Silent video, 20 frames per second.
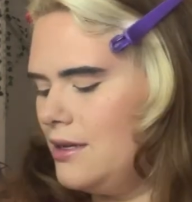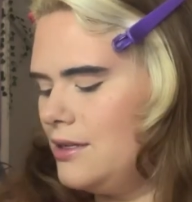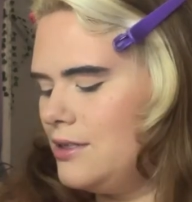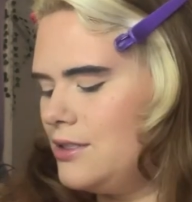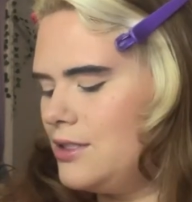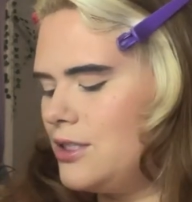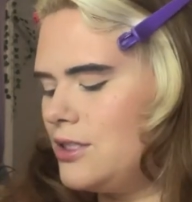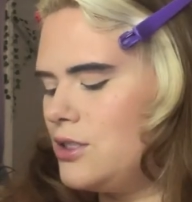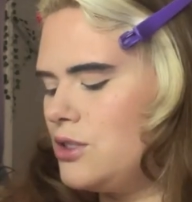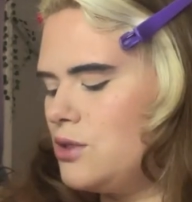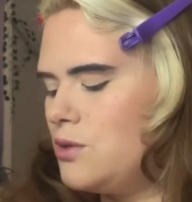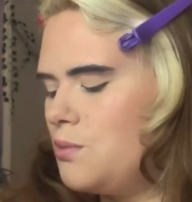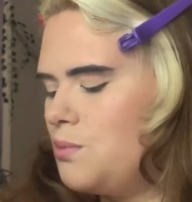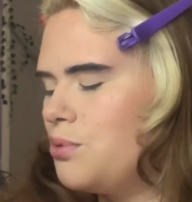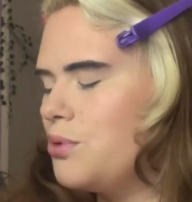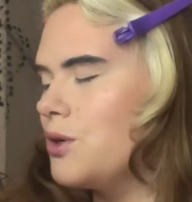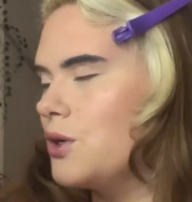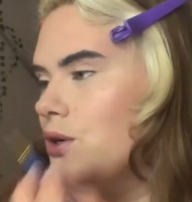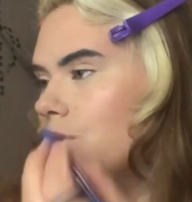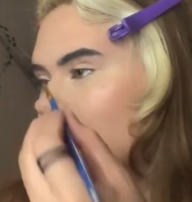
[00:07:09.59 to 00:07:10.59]
Just
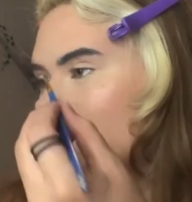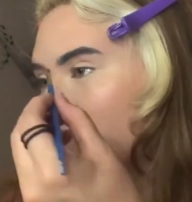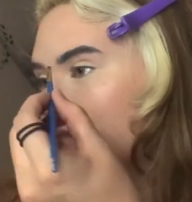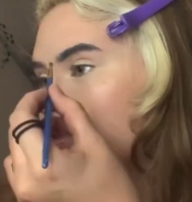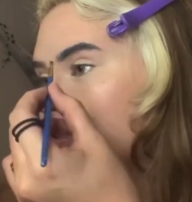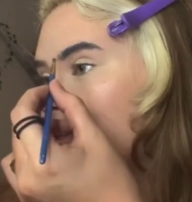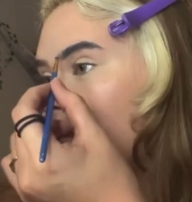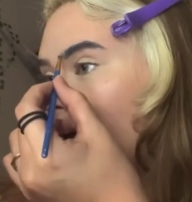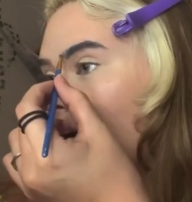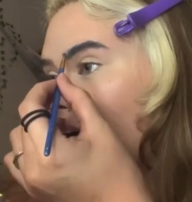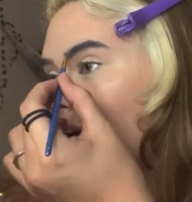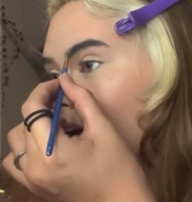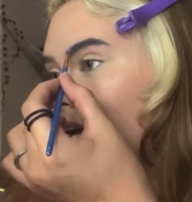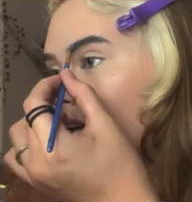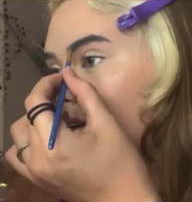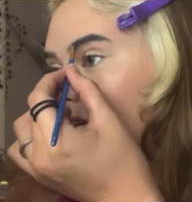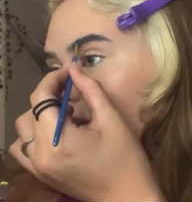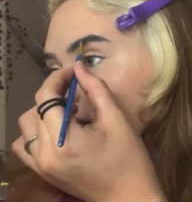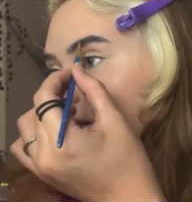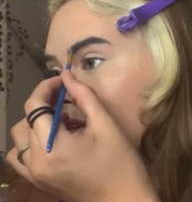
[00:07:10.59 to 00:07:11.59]
proved that,
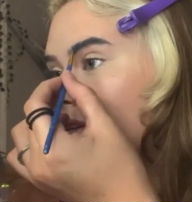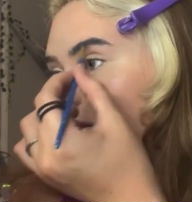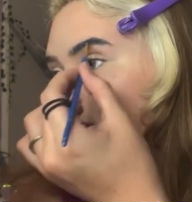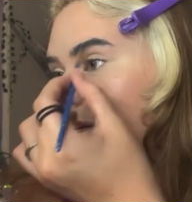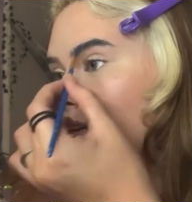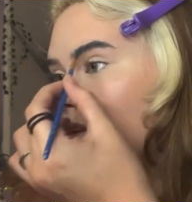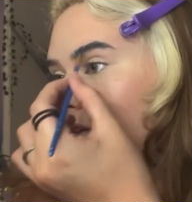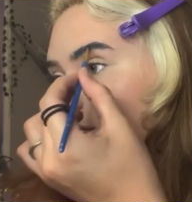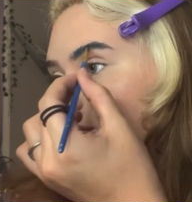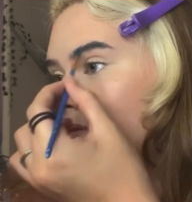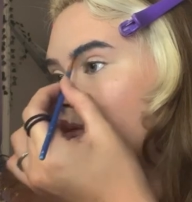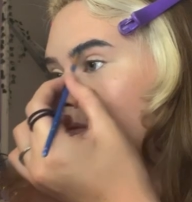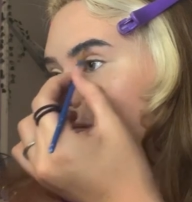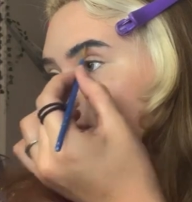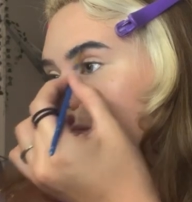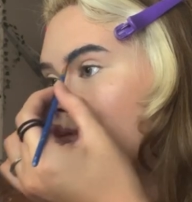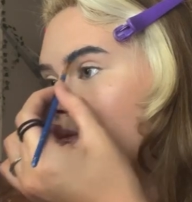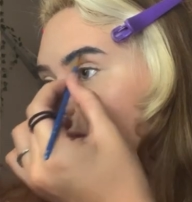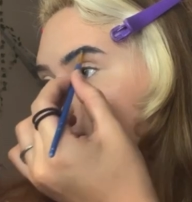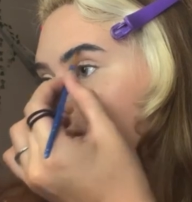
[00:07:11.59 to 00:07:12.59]
you know,
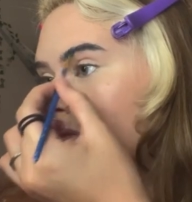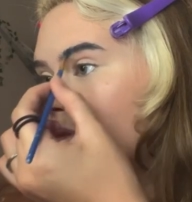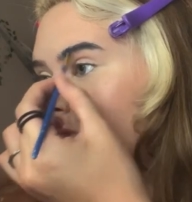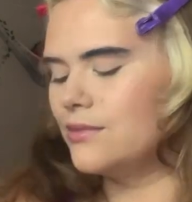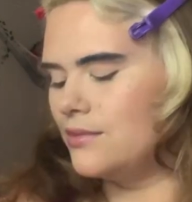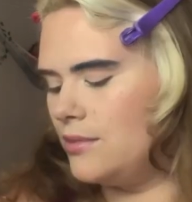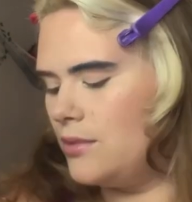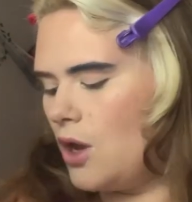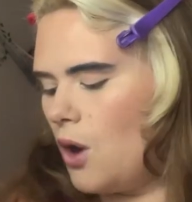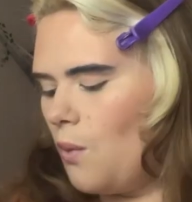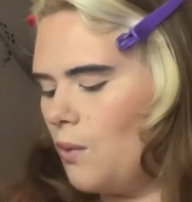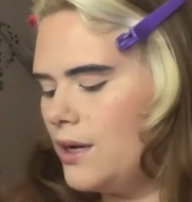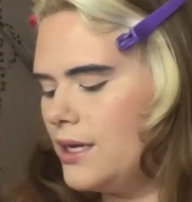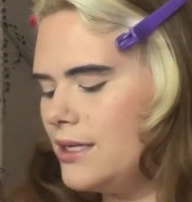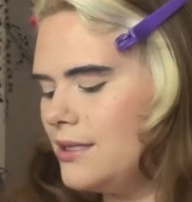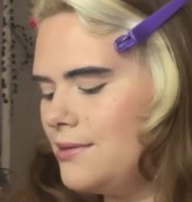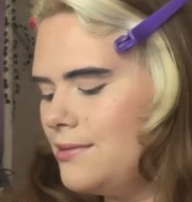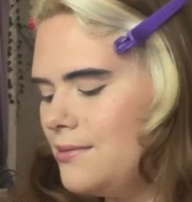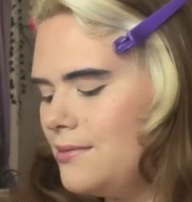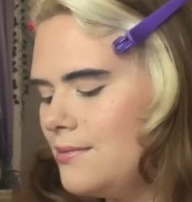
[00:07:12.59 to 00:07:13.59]
no
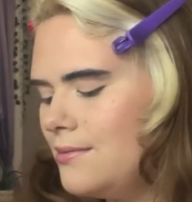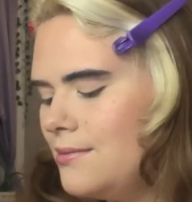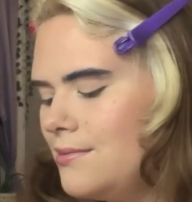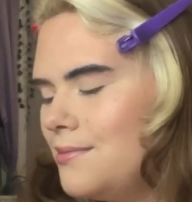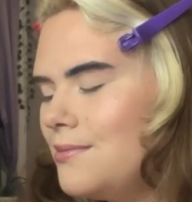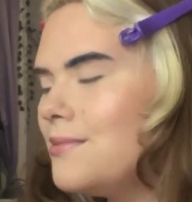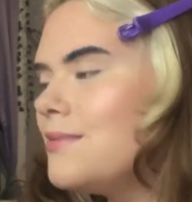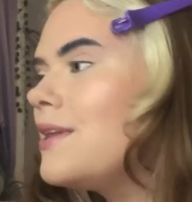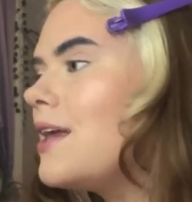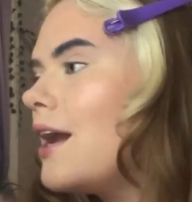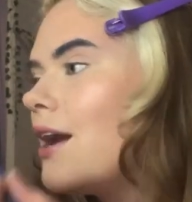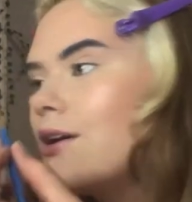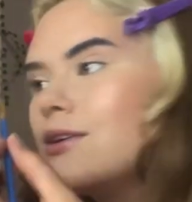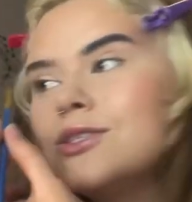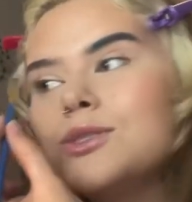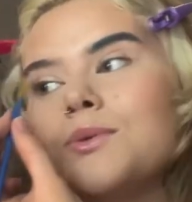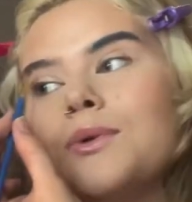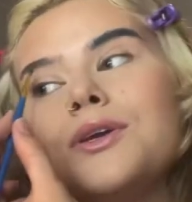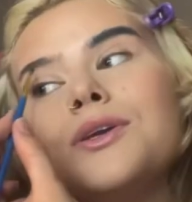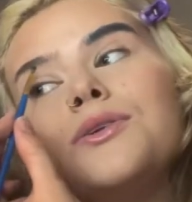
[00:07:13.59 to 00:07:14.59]
one
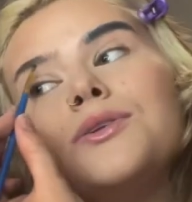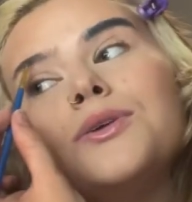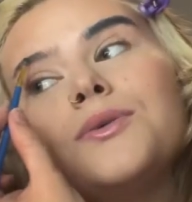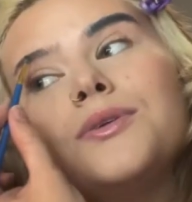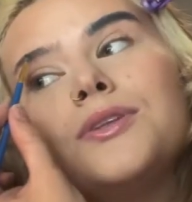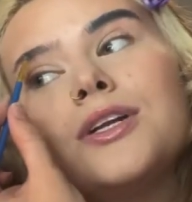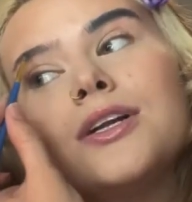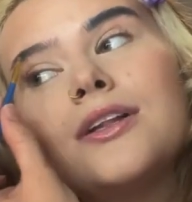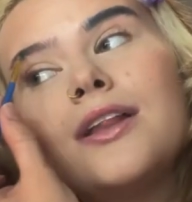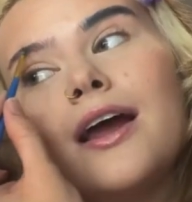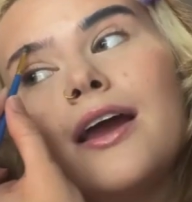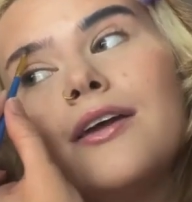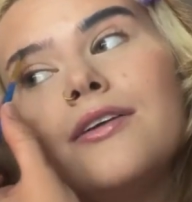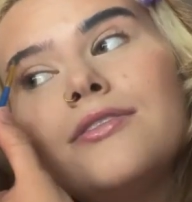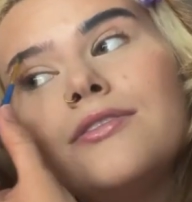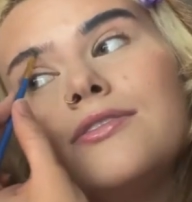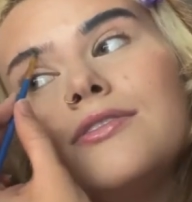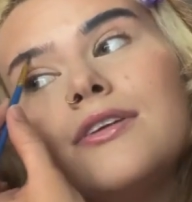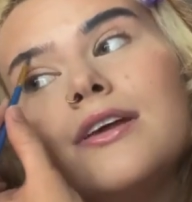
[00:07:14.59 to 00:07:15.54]
cares what you do with your life.